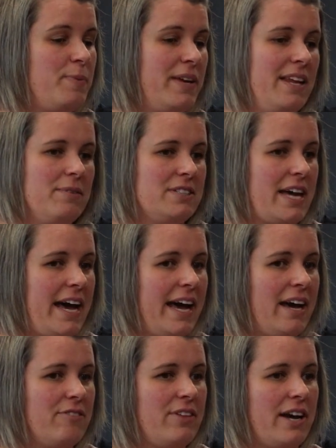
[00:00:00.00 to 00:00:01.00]
being able to
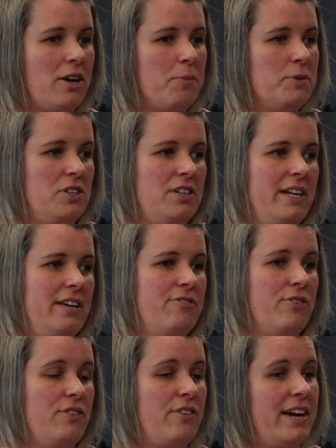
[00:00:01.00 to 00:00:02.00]
have that opportunity
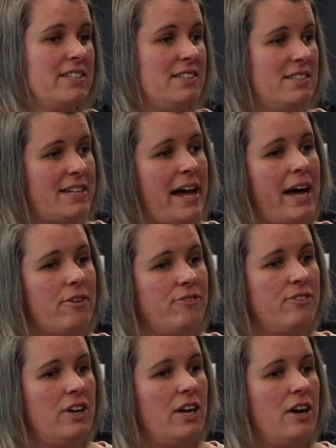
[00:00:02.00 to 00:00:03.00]
for the rest of the staff,